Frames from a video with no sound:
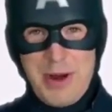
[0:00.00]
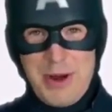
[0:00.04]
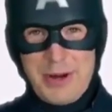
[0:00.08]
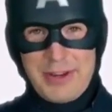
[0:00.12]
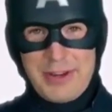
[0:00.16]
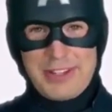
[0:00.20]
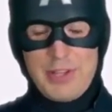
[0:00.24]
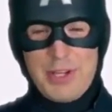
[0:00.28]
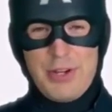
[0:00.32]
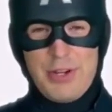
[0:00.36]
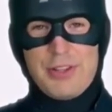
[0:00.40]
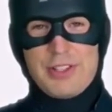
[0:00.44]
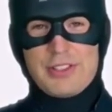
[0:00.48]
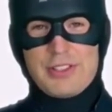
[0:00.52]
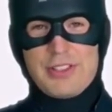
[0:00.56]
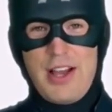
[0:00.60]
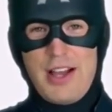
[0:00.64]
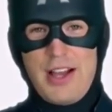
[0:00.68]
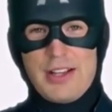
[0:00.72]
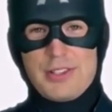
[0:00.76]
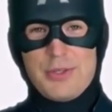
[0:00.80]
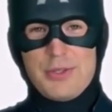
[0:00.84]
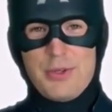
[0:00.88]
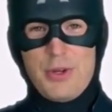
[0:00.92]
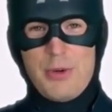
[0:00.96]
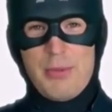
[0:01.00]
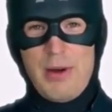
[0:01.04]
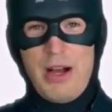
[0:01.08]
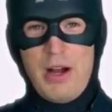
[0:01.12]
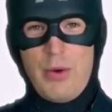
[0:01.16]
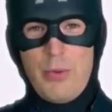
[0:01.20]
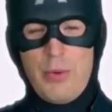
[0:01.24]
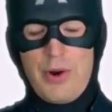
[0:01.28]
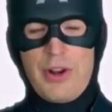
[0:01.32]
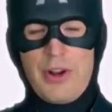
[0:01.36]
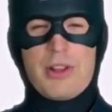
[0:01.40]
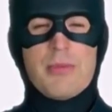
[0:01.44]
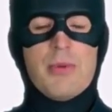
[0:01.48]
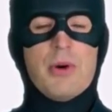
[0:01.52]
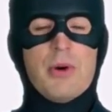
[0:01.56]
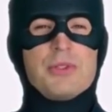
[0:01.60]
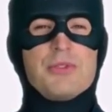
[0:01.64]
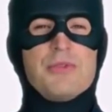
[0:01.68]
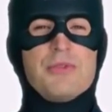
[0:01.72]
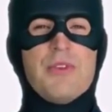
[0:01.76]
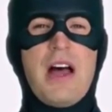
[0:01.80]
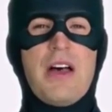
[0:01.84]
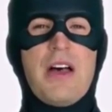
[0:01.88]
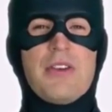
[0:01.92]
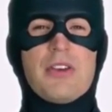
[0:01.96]
America, here to talk to you about one of the
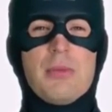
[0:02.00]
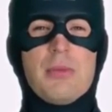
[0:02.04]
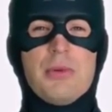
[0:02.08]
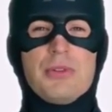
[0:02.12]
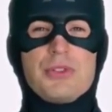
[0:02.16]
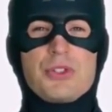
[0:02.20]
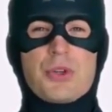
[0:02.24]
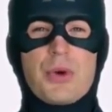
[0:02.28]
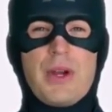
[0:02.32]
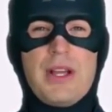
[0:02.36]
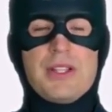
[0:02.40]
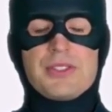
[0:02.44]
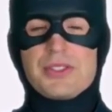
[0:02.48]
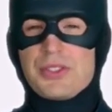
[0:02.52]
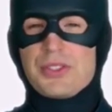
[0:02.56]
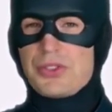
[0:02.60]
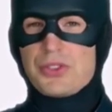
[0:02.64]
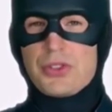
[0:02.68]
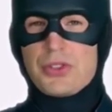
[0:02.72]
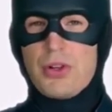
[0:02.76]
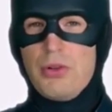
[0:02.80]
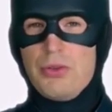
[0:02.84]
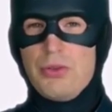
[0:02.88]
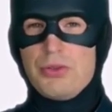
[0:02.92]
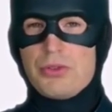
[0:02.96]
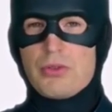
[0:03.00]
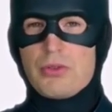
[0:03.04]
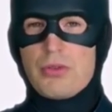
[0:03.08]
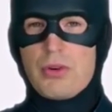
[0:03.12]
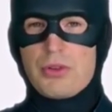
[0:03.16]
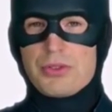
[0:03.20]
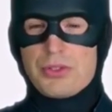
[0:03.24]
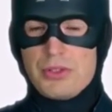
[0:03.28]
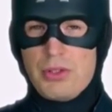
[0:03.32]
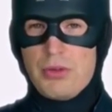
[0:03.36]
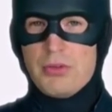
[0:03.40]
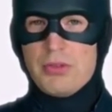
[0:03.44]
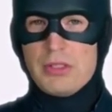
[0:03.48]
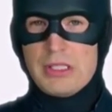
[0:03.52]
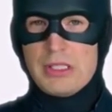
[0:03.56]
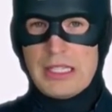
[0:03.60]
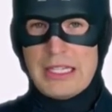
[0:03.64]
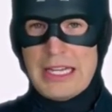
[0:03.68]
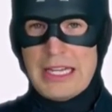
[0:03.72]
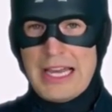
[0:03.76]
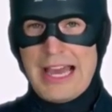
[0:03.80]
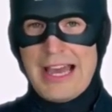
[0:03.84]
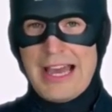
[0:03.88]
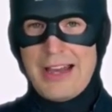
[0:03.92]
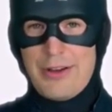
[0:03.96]
most valuable traits a soldier or student
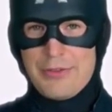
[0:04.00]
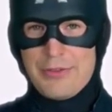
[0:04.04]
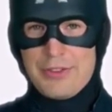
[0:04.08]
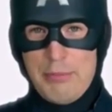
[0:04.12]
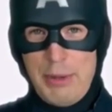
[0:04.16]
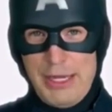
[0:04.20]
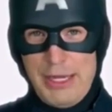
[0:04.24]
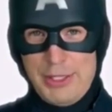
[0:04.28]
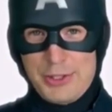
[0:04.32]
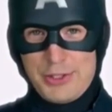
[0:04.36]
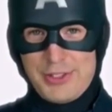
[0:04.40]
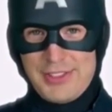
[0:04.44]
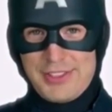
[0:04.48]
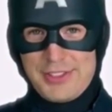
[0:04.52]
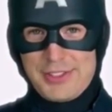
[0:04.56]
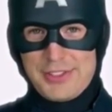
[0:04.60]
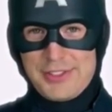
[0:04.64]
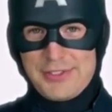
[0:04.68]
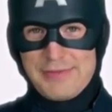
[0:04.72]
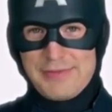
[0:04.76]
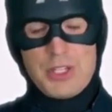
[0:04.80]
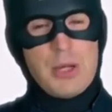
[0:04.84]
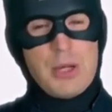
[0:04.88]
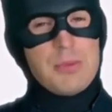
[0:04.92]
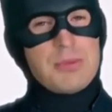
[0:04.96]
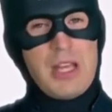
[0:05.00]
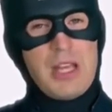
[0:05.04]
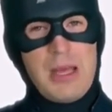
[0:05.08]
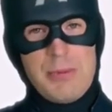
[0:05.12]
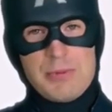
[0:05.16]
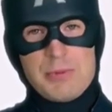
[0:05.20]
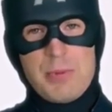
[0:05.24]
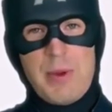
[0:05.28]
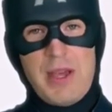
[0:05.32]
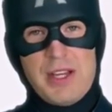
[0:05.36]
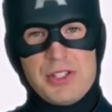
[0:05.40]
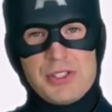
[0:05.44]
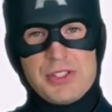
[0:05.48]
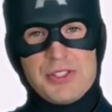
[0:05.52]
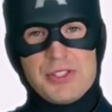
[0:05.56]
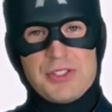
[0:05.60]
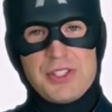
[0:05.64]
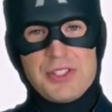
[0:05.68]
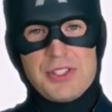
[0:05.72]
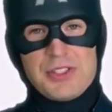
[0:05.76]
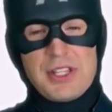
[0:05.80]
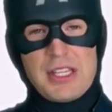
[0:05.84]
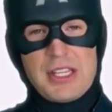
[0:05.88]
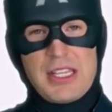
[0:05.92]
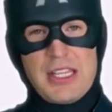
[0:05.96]
can have. Subscribing. Sometimes
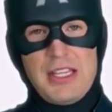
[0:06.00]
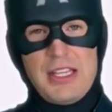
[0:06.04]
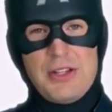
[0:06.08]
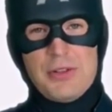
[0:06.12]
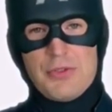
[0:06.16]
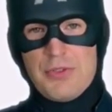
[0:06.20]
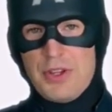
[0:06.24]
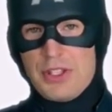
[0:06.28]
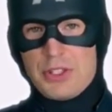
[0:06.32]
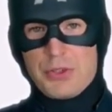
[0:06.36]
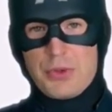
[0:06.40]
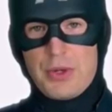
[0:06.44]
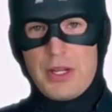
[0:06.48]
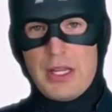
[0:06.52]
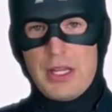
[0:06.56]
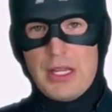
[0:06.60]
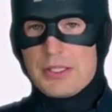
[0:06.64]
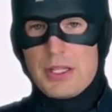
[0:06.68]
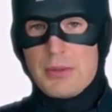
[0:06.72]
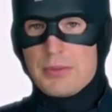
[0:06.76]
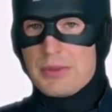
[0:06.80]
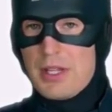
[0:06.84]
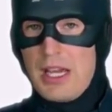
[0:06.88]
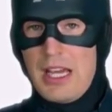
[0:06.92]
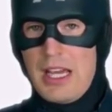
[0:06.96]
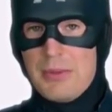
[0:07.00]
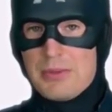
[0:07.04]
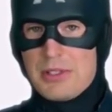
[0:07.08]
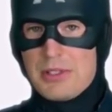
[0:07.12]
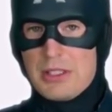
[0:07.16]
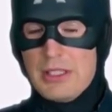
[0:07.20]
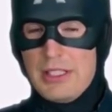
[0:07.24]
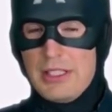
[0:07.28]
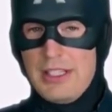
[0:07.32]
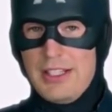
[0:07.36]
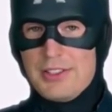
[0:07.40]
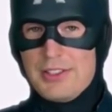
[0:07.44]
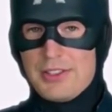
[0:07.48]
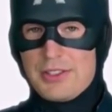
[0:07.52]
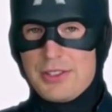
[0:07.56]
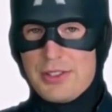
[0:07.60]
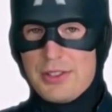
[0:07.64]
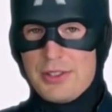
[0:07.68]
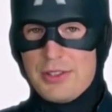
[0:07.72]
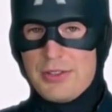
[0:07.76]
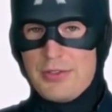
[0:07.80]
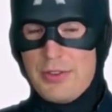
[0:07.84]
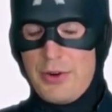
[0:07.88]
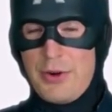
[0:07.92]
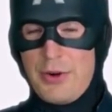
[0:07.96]
subscribing is the key to victory. Sometimes it leads
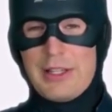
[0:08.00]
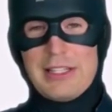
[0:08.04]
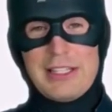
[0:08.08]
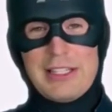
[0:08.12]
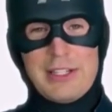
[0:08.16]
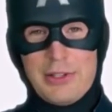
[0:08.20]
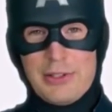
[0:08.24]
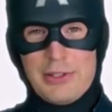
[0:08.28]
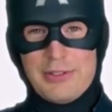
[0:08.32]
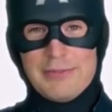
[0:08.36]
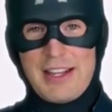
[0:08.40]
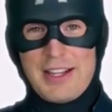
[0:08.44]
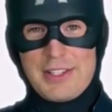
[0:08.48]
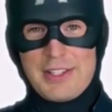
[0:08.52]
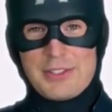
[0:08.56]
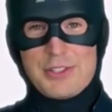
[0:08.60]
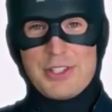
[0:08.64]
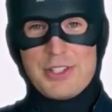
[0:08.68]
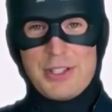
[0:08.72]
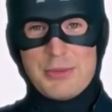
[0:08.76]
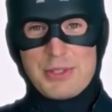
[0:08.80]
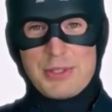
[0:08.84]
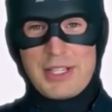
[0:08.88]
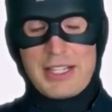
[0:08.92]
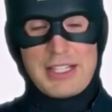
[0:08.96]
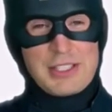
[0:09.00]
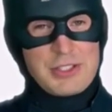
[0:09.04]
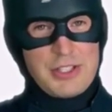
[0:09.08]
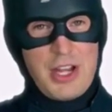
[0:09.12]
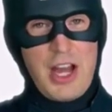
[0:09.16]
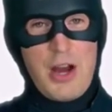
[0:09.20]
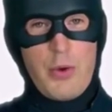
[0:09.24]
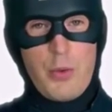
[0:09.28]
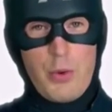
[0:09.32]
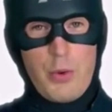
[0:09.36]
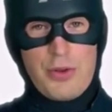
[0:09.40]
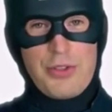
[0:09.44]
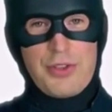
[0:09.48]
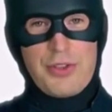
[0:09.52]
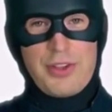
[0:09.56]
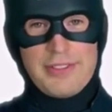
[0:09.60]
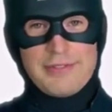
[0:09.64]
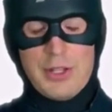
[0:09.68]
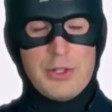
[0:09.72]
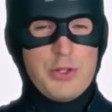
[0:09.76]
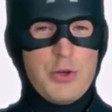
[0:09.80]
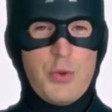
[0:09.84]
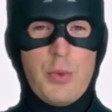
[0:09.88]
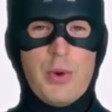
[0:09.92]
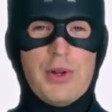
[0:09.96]
to very little, and it seems like it's not worth
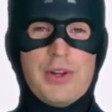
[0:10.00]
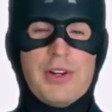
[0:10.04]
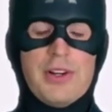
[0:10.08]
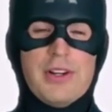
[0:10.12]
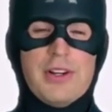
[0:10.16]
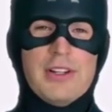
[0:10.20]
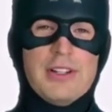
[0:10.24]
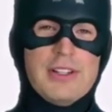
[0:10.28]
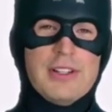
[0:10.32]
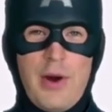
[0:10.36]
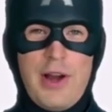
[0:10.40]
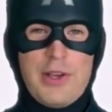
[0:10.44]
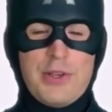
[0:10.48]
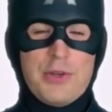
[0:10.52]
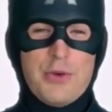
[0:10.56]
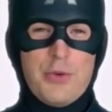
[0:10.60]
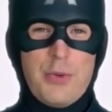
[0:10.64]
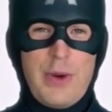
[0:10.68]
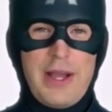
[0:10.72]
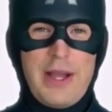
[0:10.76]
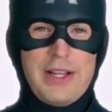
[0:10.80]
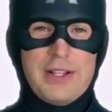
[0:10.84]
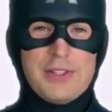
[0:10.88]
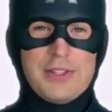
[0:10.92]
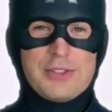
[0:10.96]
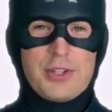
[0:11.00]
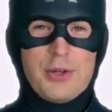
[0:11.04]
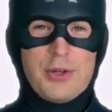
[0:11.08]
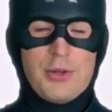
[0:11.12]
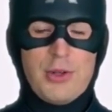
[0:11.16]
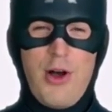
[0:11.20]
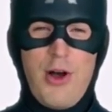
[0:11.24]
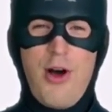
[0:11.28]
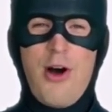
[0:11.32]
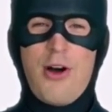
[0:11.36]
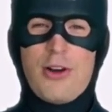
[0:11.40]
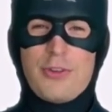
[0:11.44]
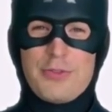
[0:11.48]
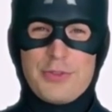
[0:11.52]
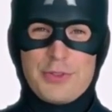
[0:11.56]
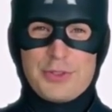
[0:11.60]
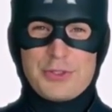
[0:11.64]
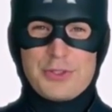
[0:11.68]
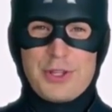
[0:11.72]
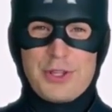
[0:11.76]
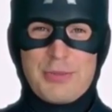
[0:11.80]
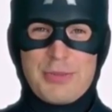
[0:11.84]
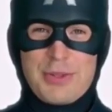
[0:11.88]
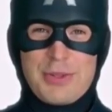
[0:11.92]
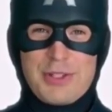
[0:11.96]
it. And you wonder why you waited so long
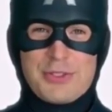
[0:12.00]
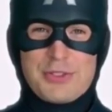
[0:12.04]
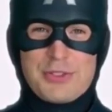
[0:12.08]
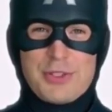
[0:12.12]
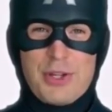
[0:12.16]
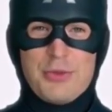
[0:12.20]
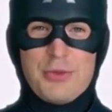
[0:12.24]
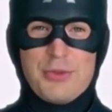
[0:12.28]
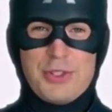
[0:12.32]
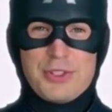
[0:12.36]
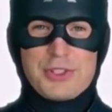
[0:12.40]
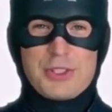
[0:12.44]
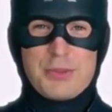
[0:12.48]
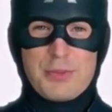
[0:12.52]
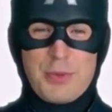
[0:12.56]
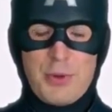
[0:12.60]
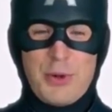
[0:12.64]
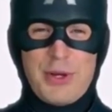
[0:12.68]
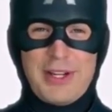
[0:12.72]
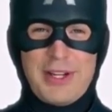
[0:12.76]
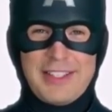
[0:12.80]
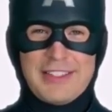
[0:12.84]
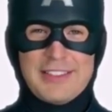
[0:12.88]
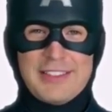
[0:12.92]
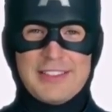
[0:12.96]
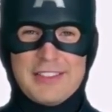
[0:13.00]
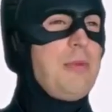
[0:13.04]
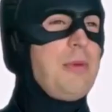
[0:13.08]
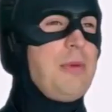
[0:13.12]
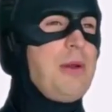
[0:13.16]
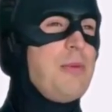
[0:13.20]
for something so disappointing.